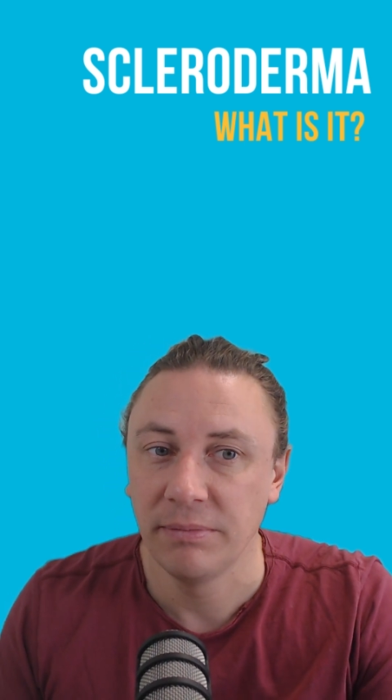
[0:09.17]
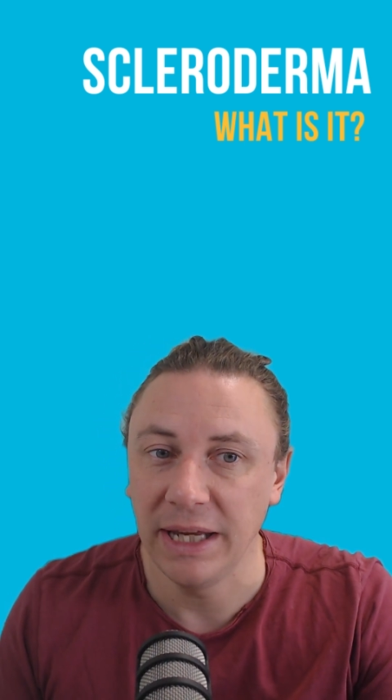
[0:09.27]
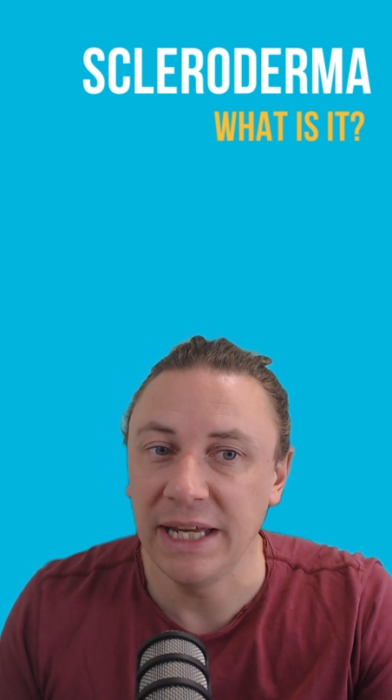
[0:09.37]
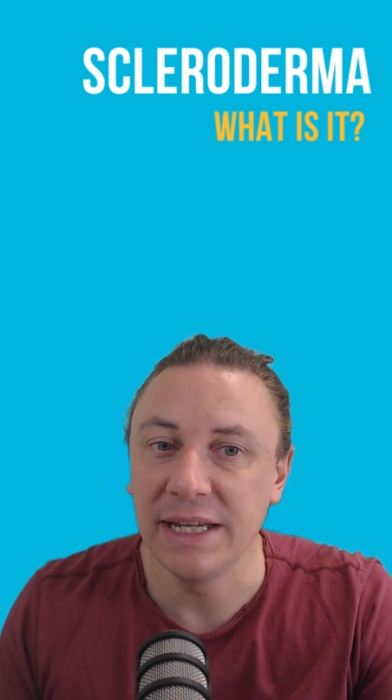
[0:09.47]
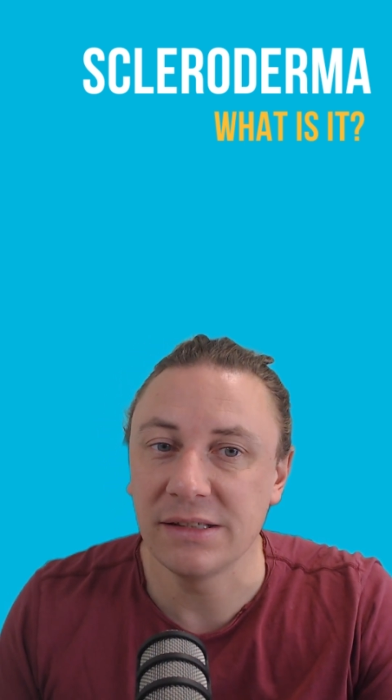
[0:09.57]

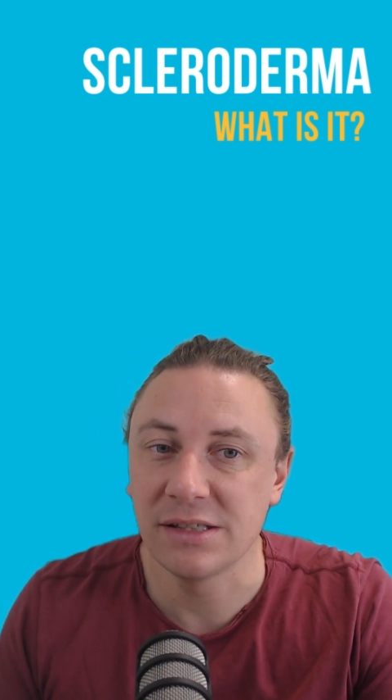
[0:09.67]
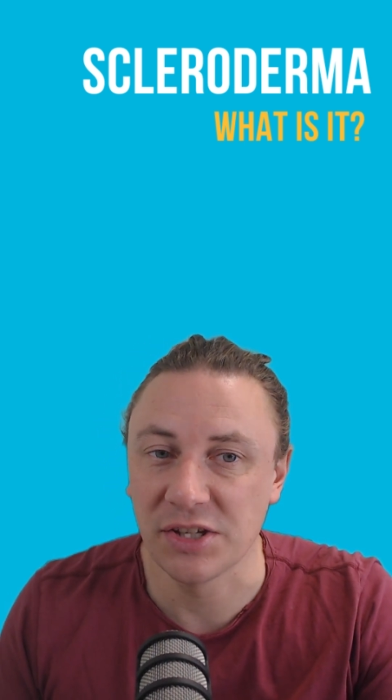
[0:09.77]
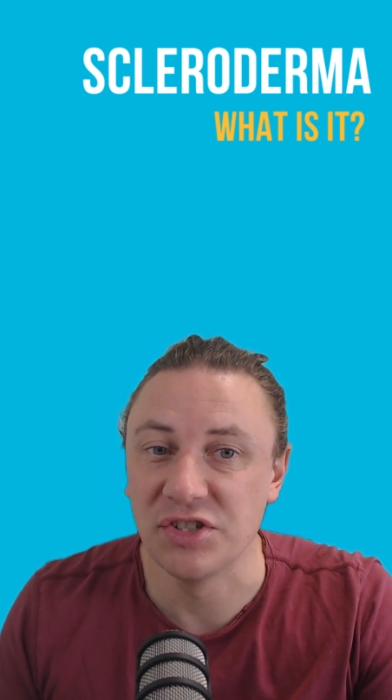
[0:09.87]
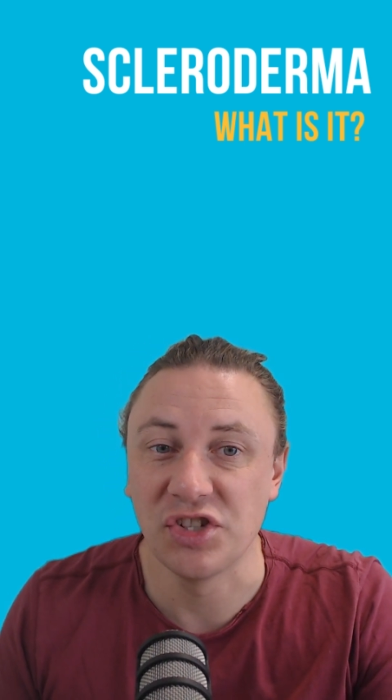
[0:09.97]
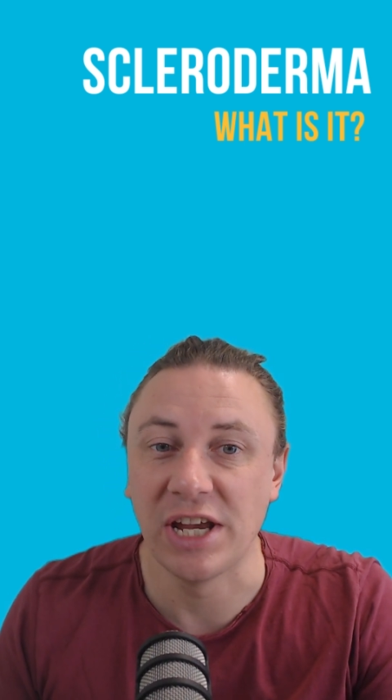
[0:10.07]
it
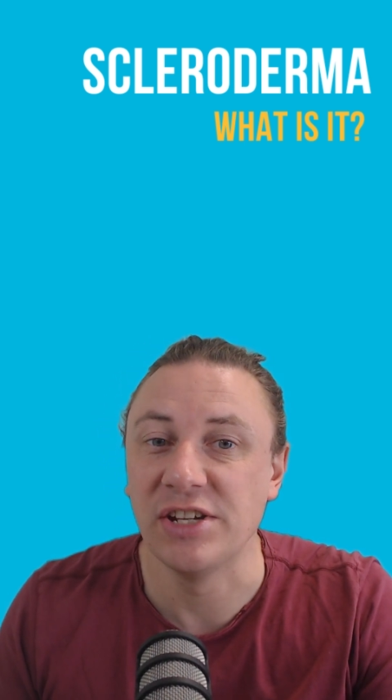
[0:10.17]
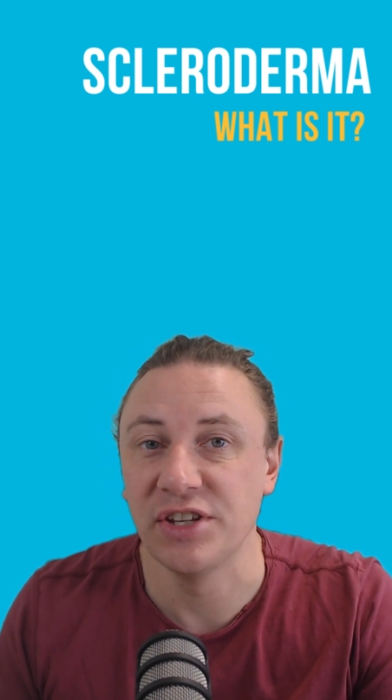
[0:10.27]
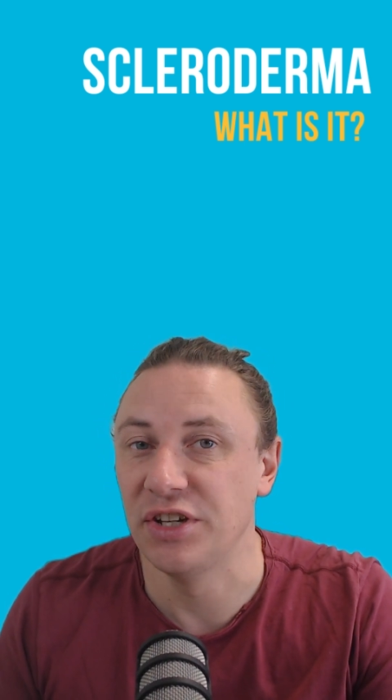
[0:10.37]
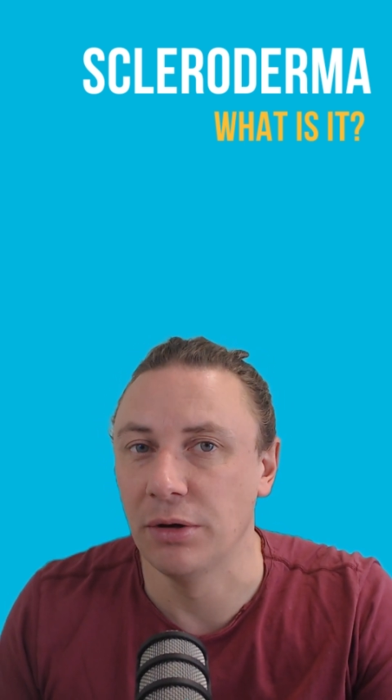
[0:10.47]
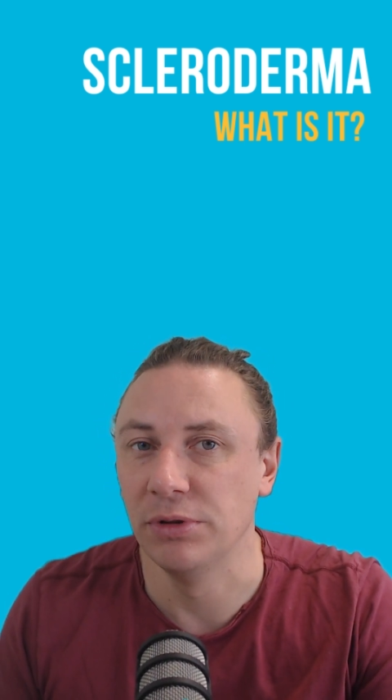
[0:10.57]
doesn't change
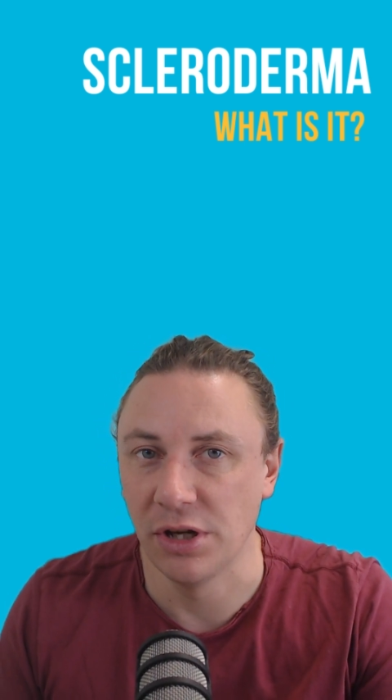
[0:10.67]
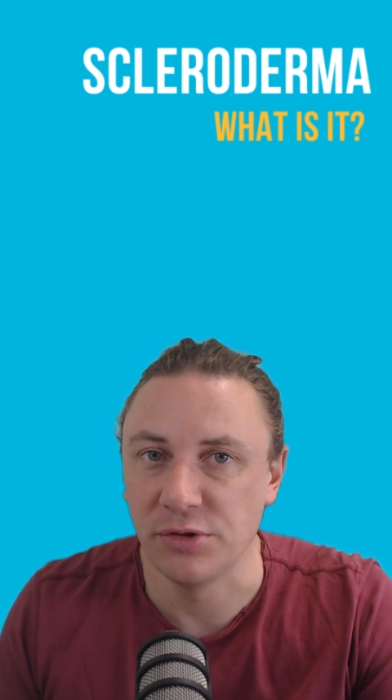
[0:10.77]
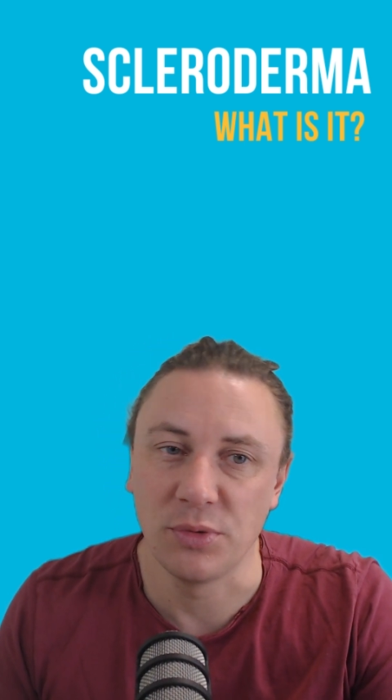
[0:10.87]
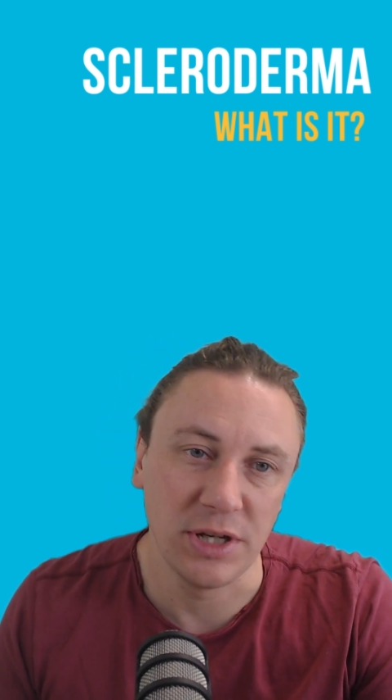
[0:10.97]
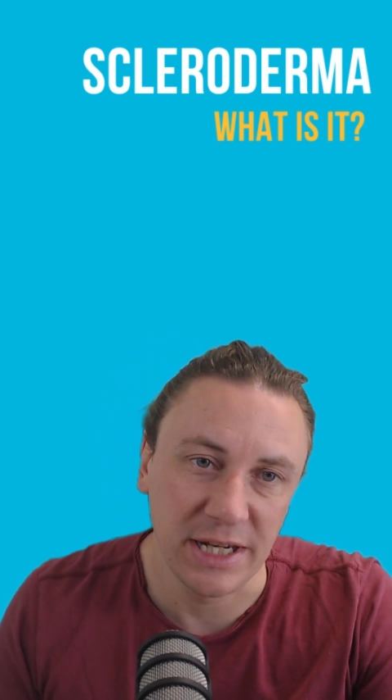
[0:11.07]
that no one
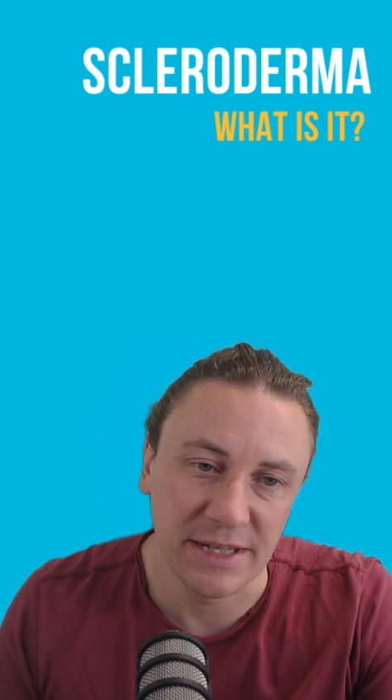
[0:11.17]
knows what it